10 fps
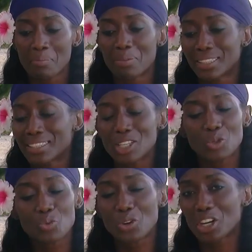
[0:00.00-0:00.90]
But
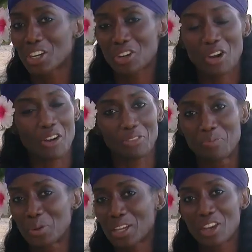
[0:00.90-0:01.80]
this work of
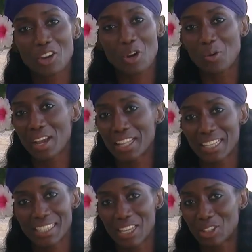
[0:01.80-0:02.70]
bringing
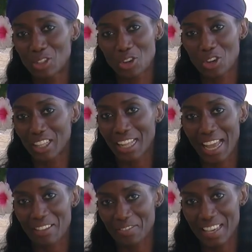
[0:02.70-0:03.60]
awareness into your
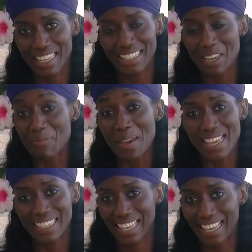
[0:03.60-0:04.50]
life is
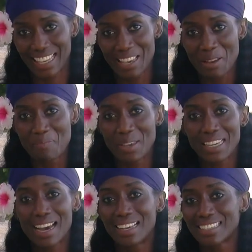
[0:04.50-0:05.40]
amazing
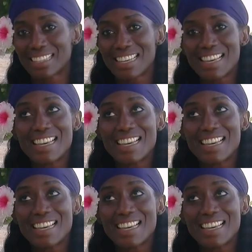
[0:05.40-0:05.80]
because